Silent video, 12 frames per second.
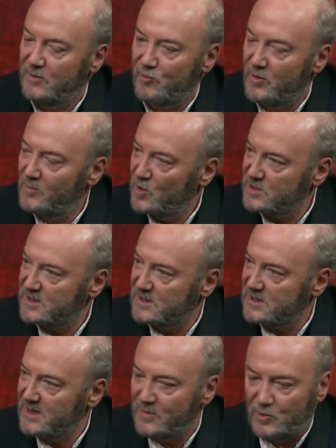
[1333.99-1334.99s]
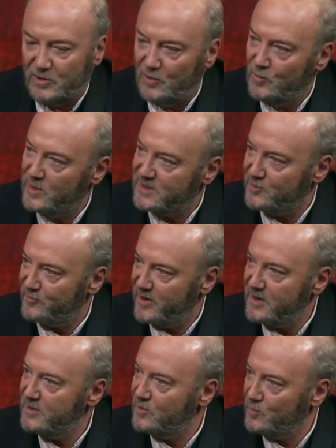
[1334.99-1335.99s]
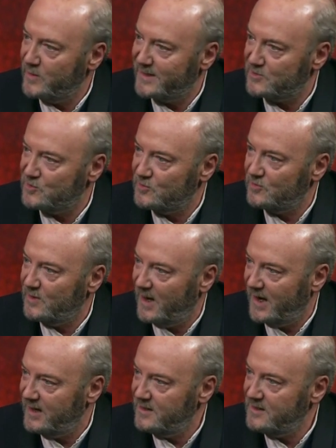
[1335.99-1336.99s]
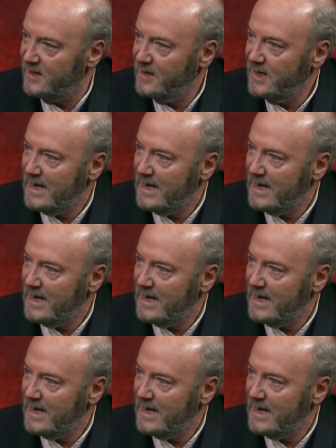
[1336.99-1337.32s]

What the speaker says: remorselessly with nowhere to run, nowhere to hide,